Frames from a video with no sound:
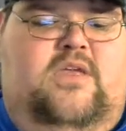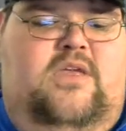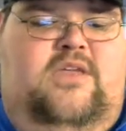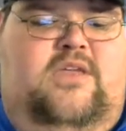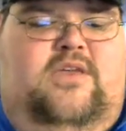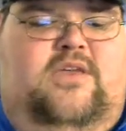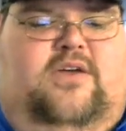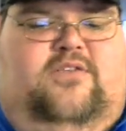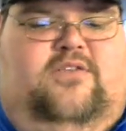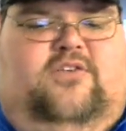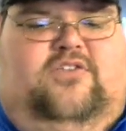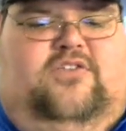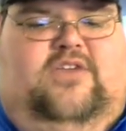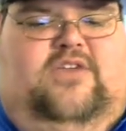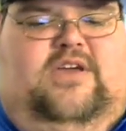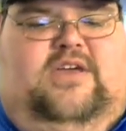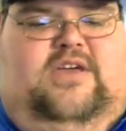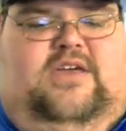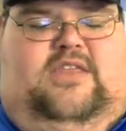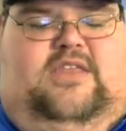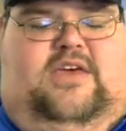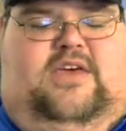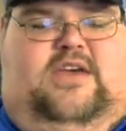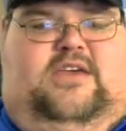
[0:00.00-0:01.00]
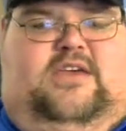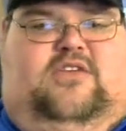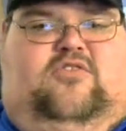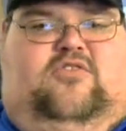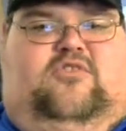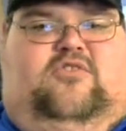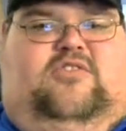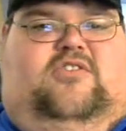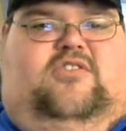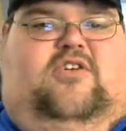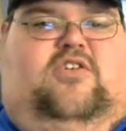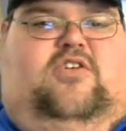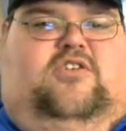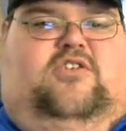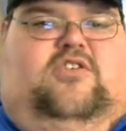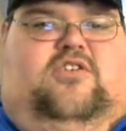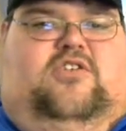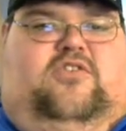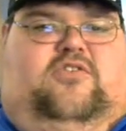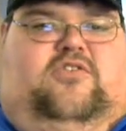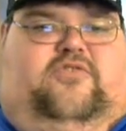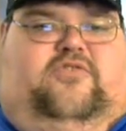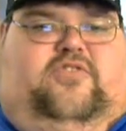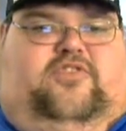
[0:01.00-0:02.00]
Another thing I like is what's called the
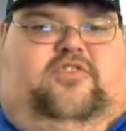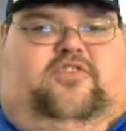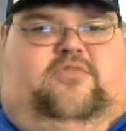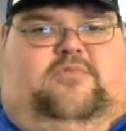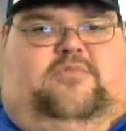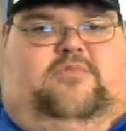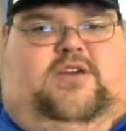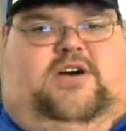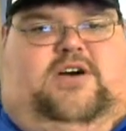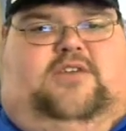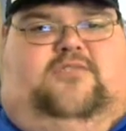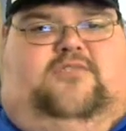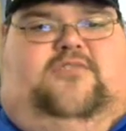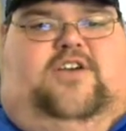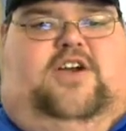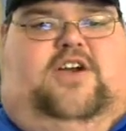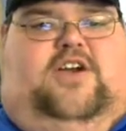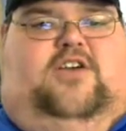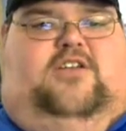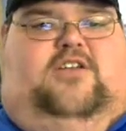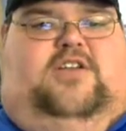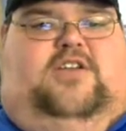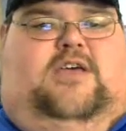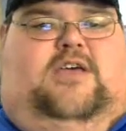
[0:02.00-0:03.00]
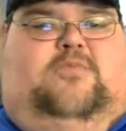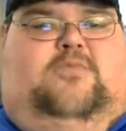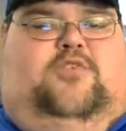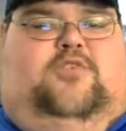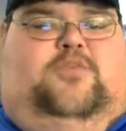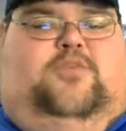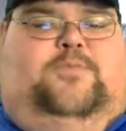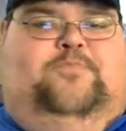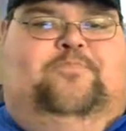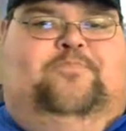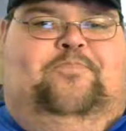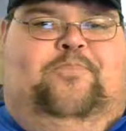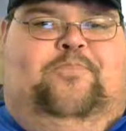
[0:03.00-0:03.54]
Universal Modifier Table.